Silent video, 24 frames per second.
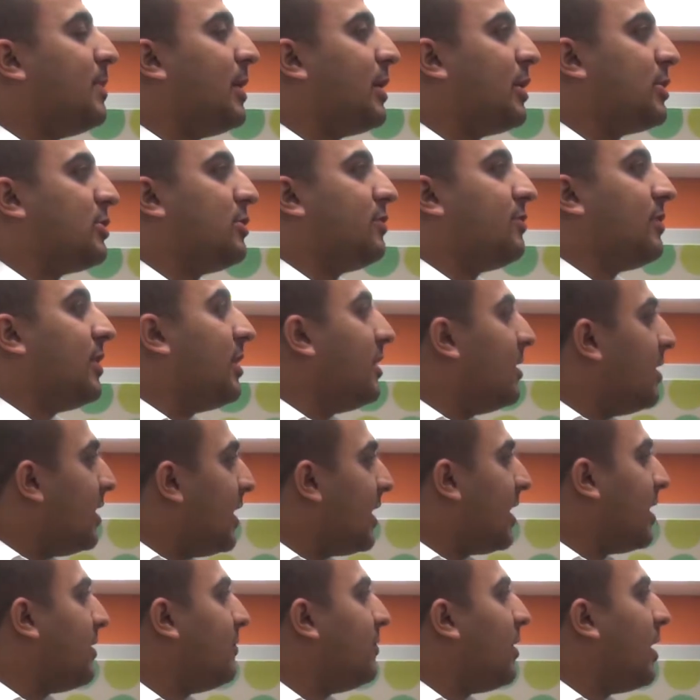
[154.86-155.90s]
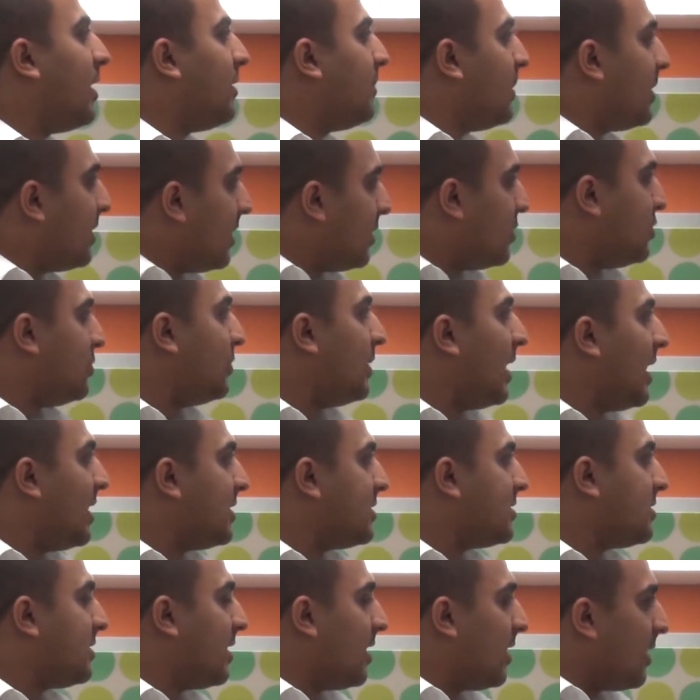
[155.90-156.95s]
because of the learning environment that you
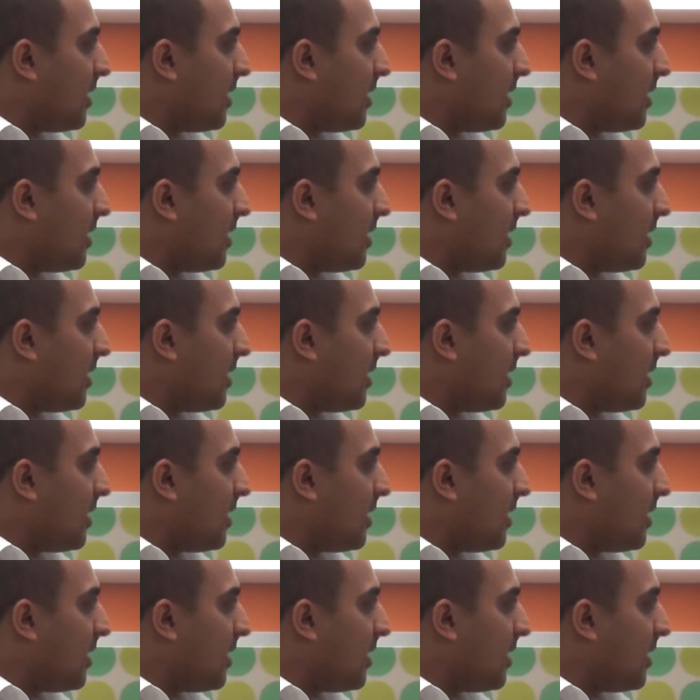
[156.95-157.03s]
guys